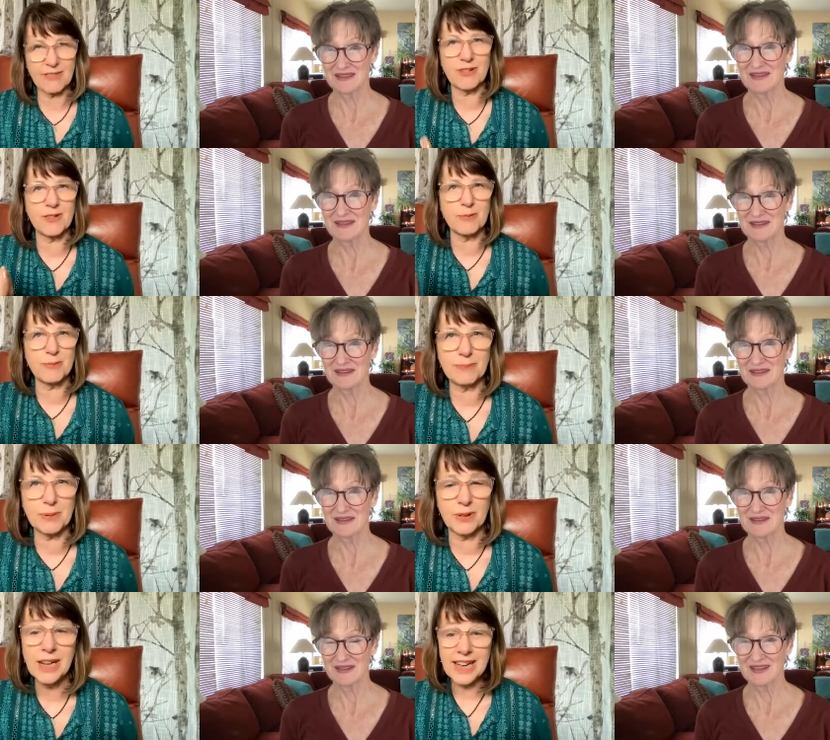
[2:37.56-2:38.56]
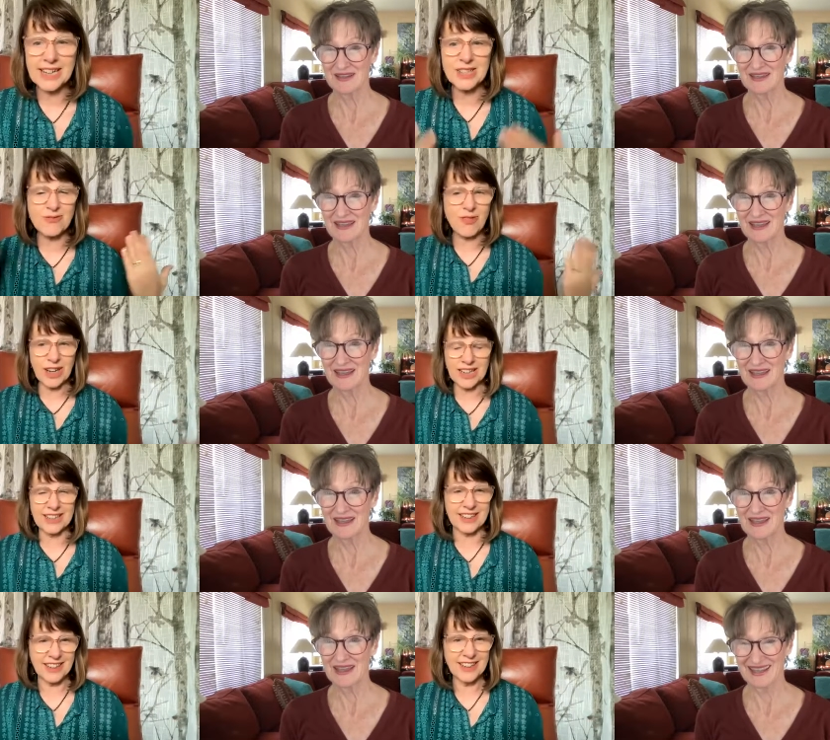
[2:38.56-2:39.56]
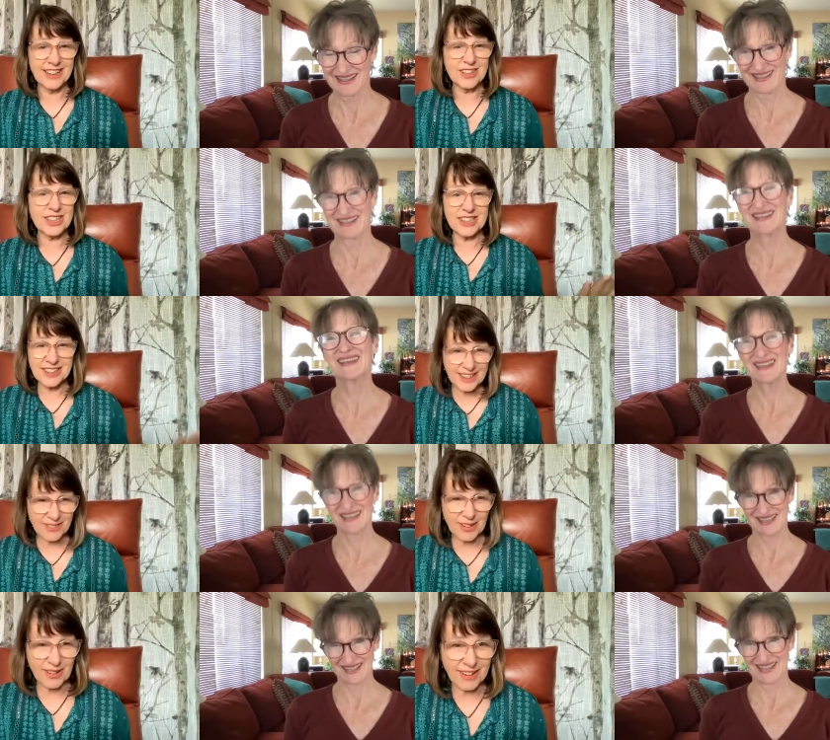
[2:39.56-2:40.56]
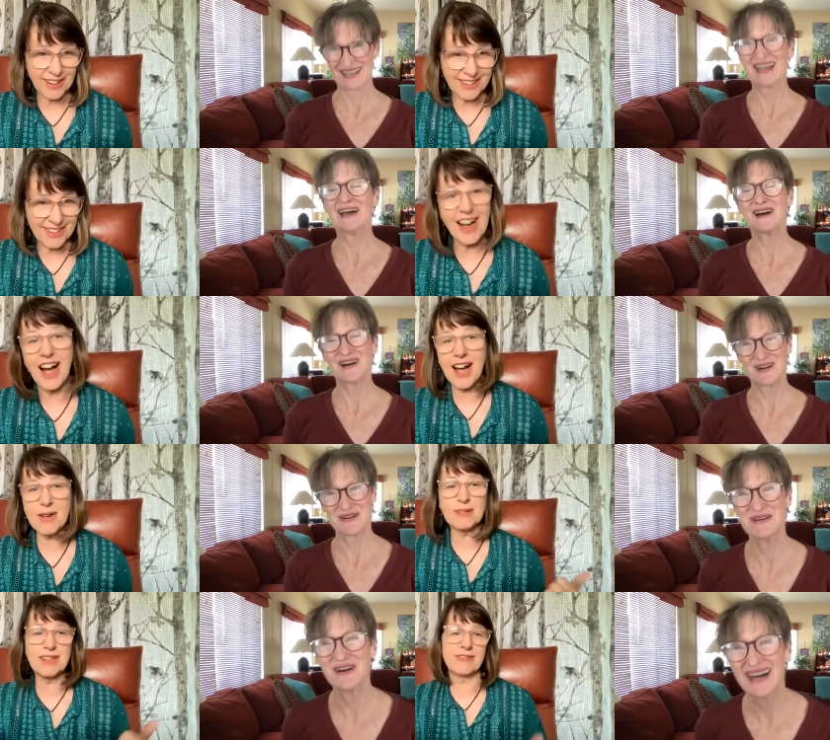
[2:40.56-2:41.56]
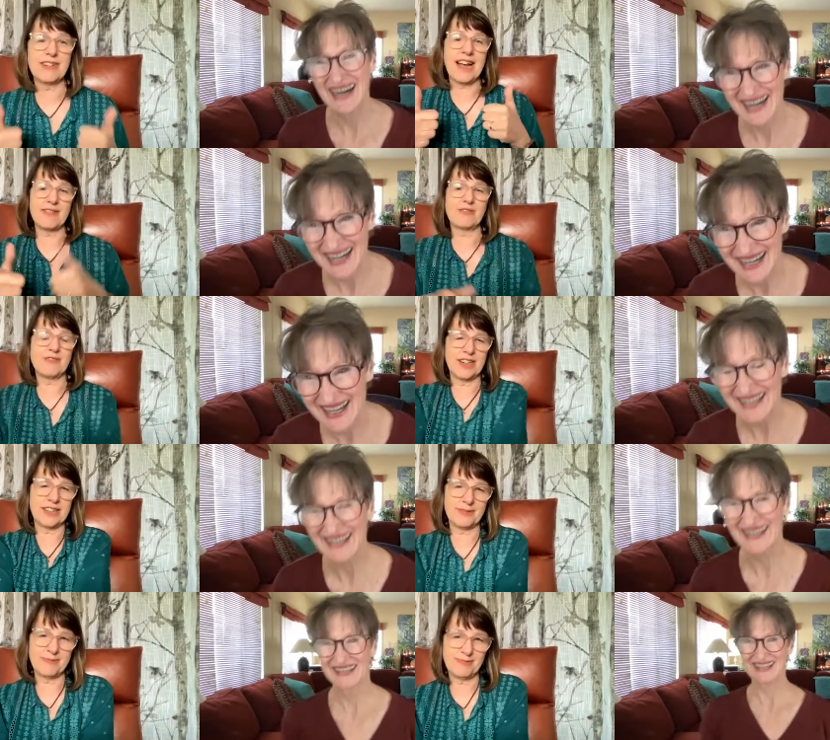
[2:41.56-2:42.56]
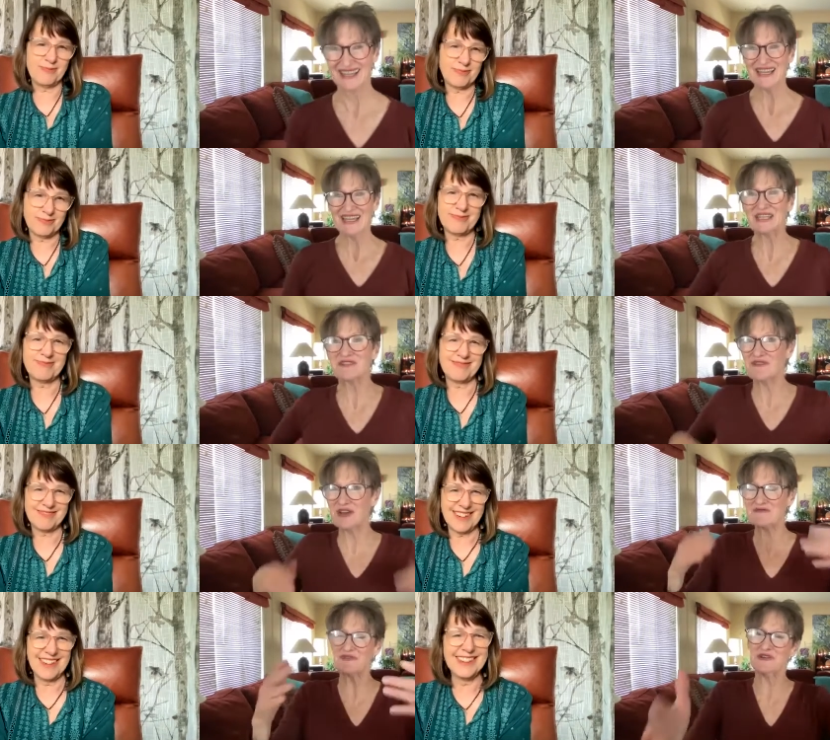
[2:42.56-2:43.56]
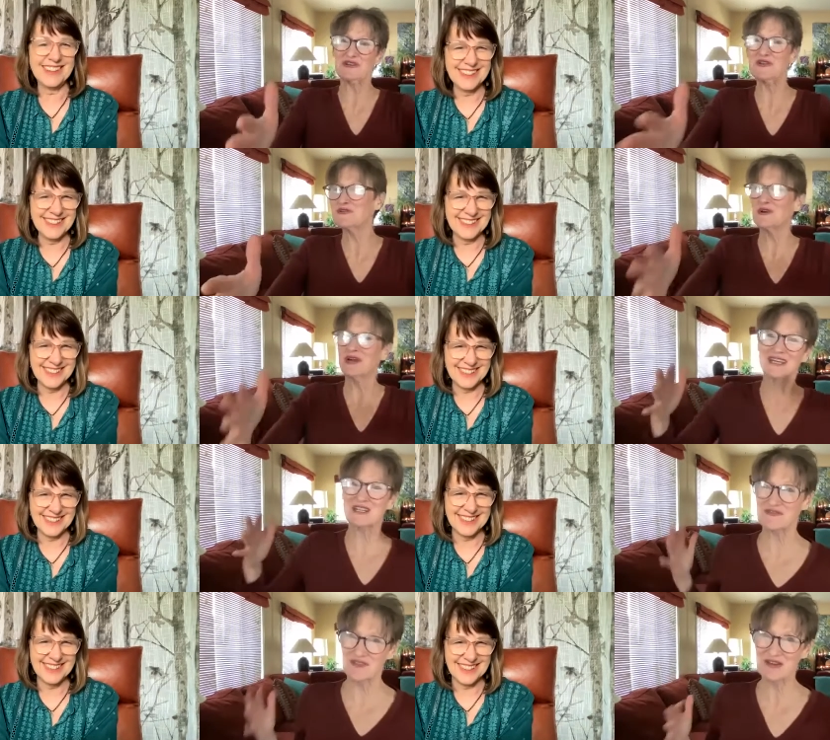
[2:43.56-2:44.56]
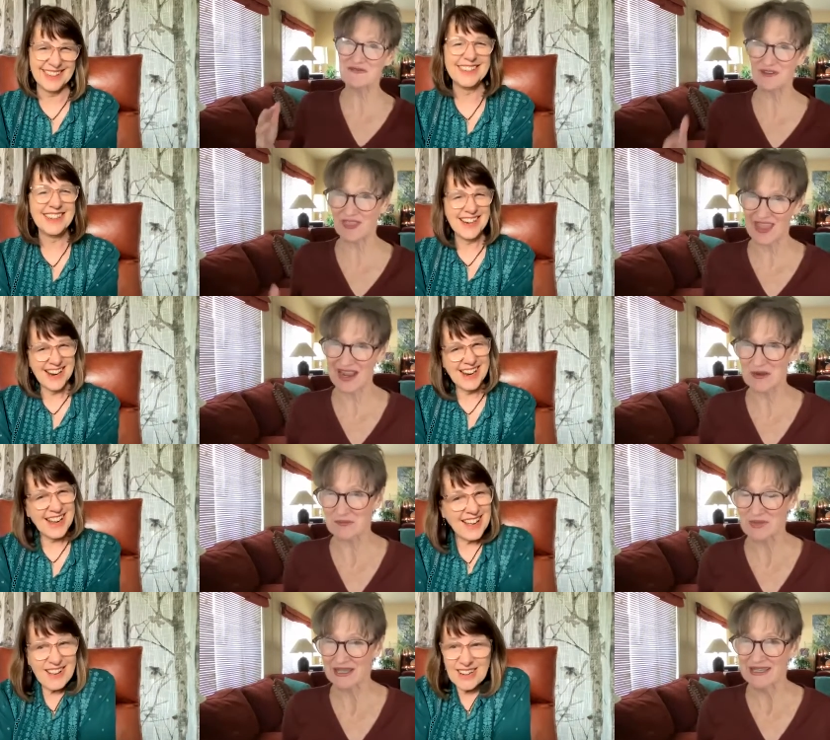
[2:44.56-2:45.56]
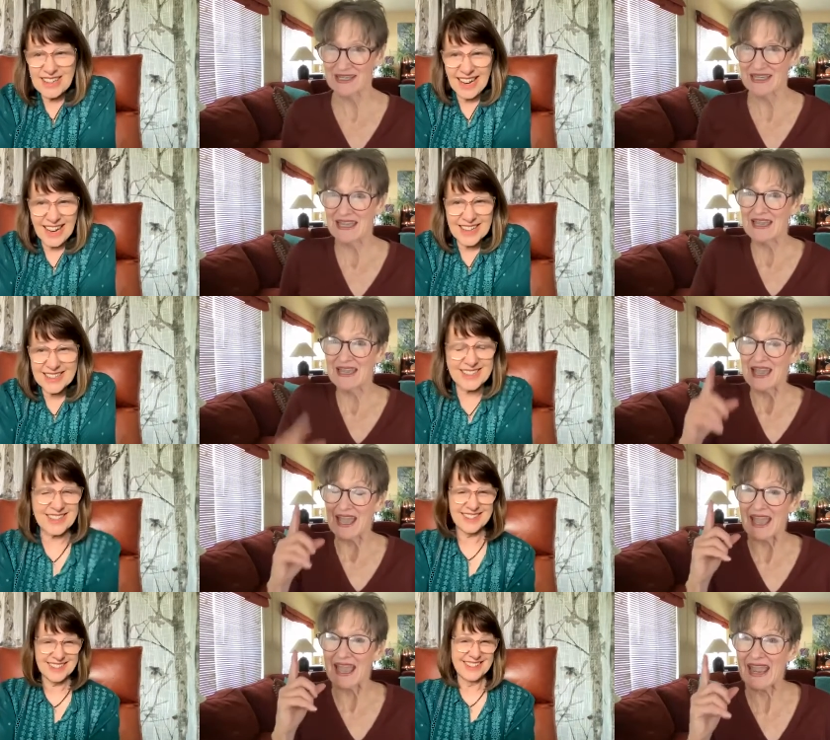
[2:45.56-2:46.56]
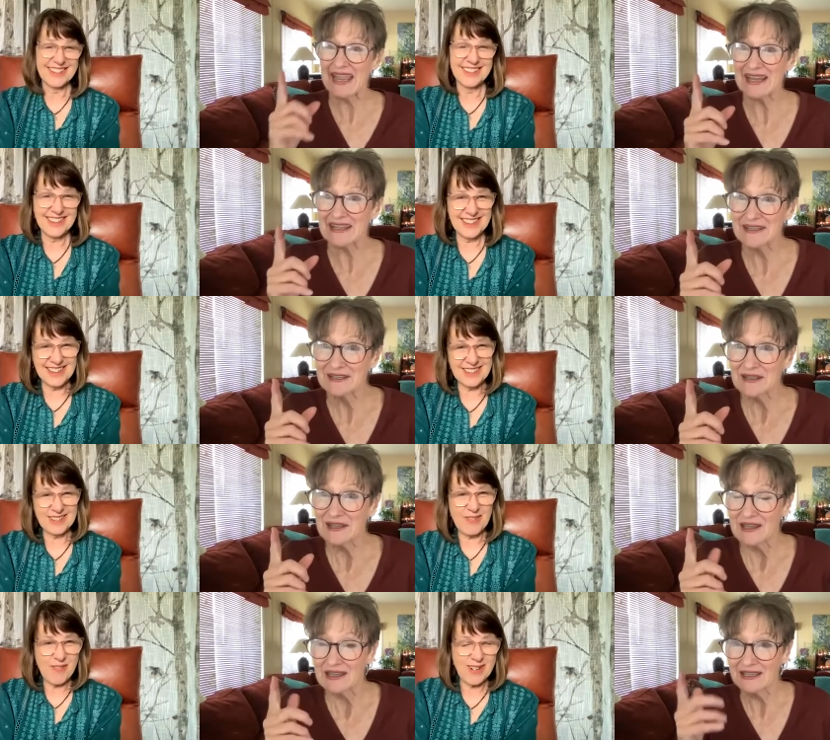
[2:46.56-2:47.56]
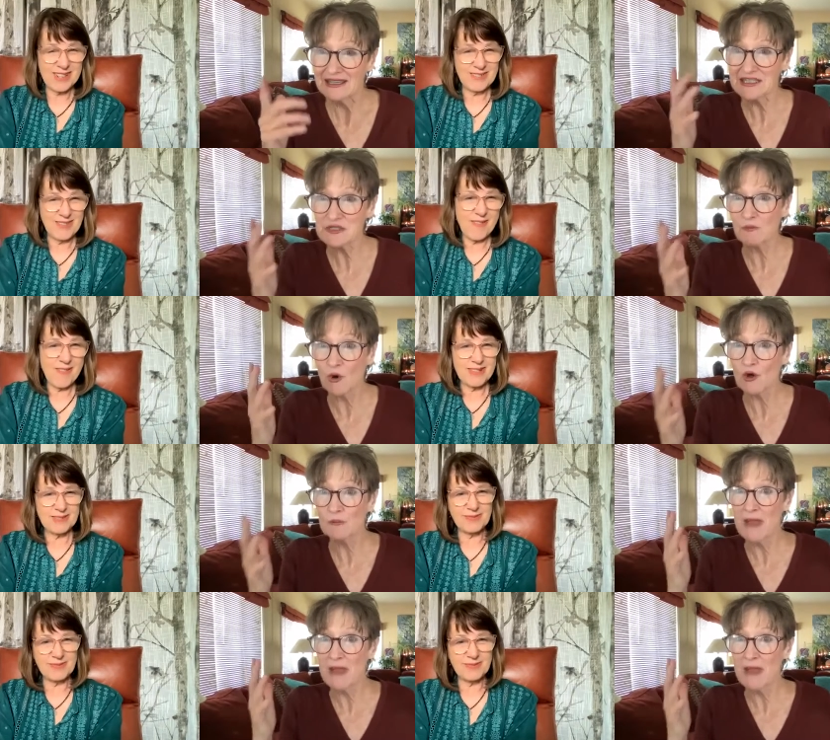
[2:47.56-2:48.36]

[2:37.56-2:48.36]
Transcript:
Speaker 1: for other people, it's fun to deliver. I believe in having fun.
Speaker 2: It's fun for you and it's fun for them. Yes. And it's more